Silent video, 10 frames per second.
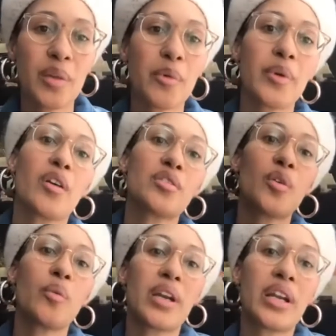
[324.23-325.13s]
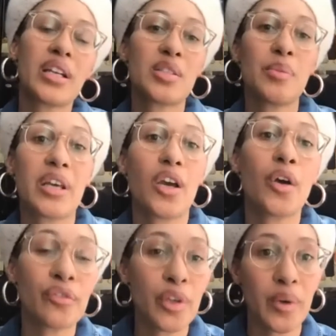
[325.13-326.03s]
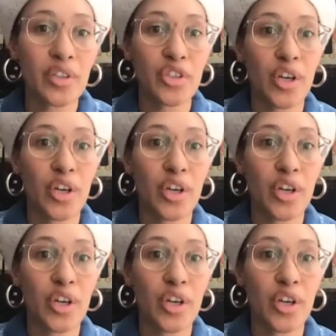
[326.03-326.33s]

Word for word: but we also wanted it to be a co viewing show.